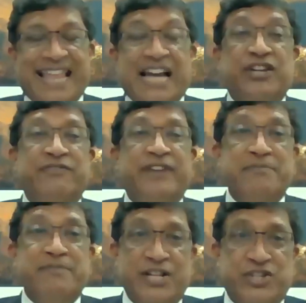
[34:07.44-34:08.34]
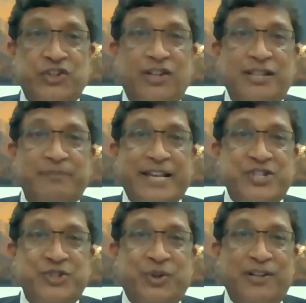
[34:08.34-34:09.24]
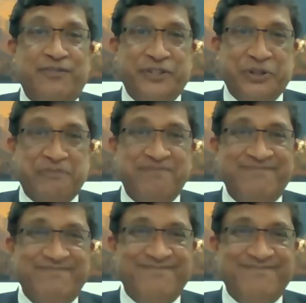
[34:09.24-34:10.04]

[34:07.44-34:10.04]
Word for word: Thank you very much, and all the best to all of you.